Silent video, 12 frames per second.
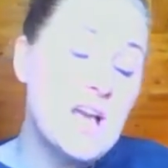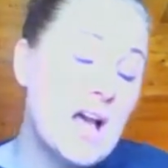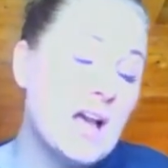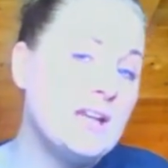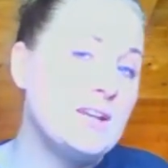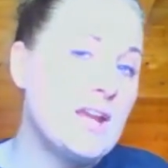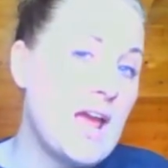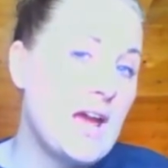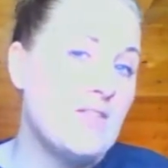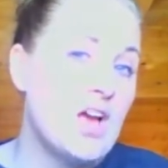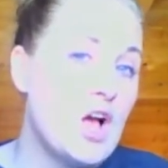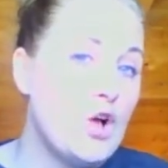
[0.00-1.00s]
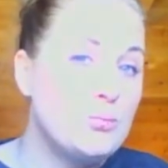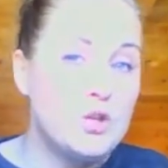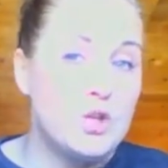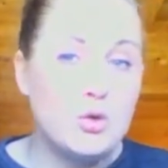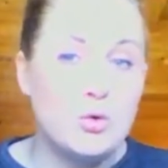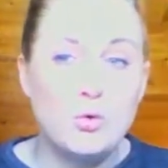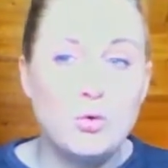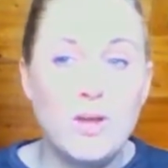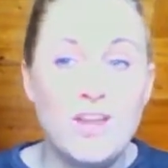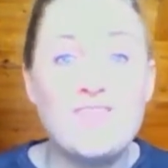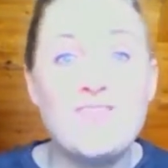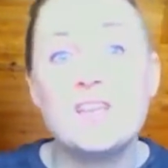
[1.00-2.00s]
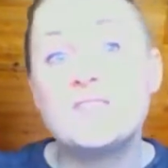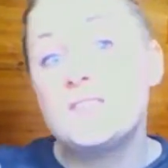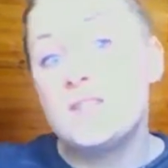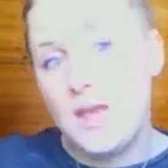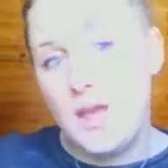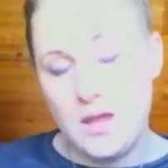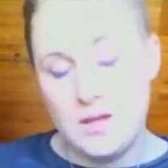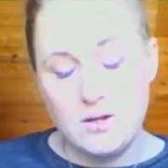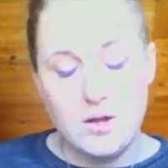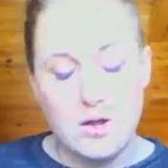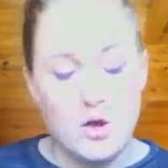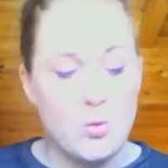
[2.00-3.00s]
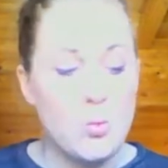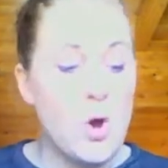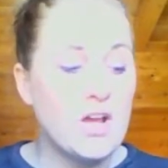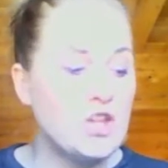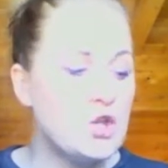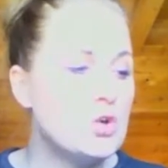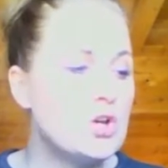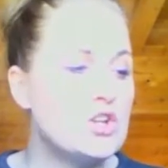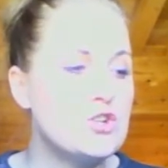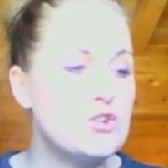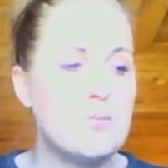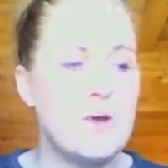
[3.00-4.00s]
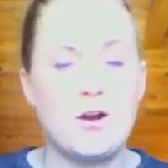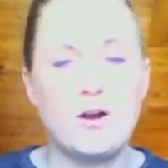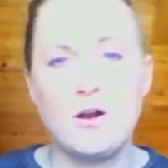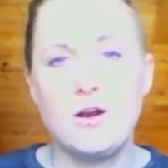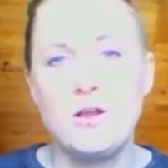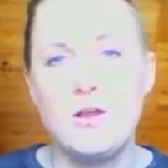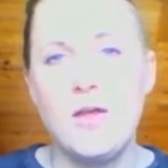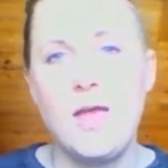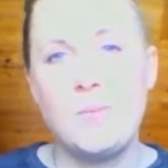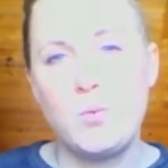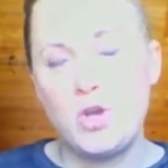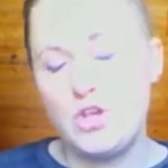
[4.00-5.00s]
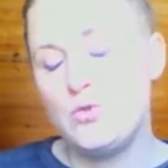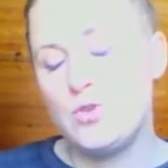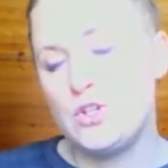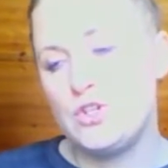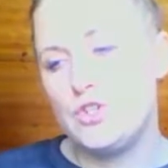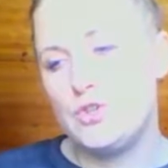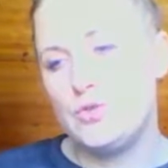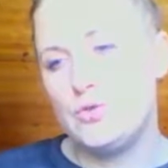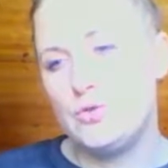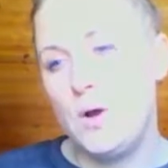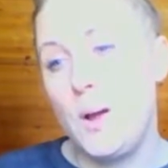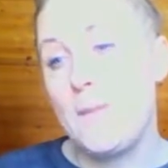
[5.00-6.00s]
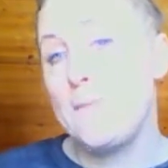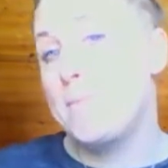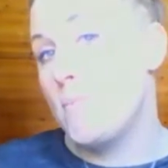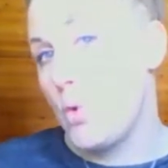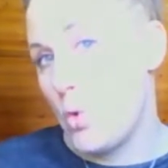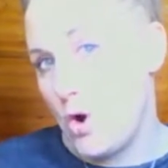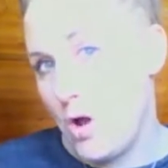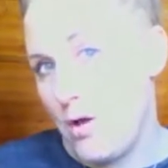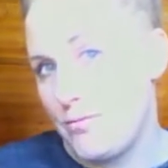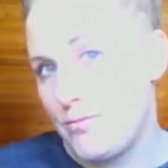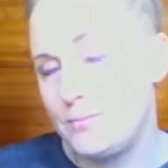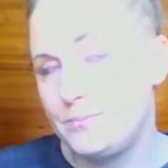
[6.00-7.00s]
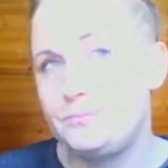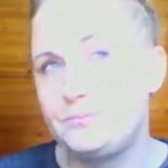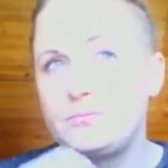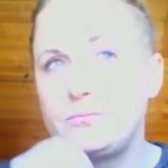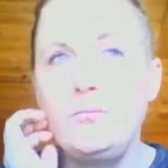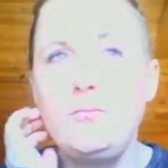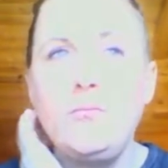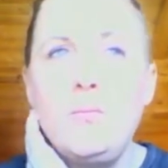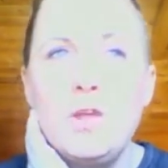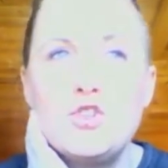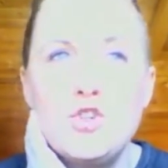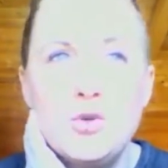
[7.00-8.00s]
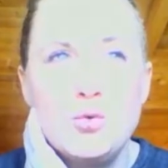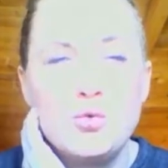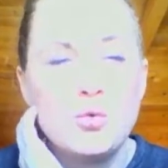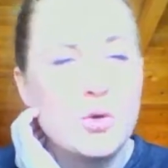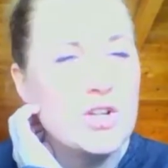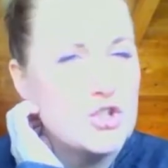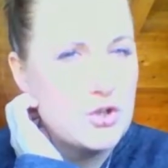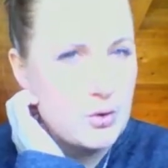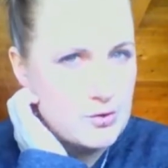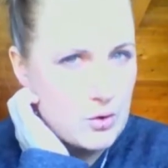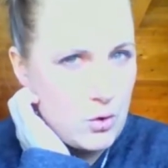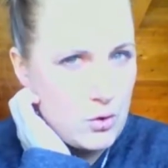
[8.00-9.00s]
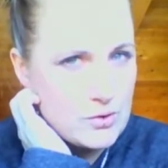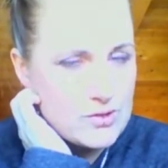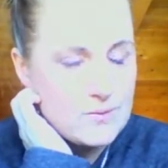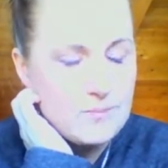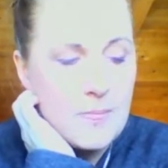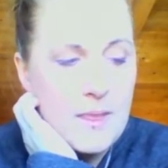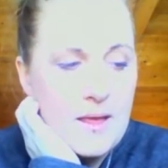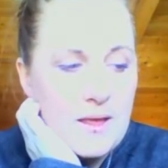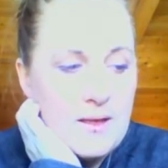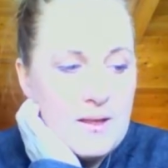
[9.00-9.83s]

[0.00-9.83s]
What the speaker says: sign to have help you investigate what you can do better and what you can do more of to reach those goals.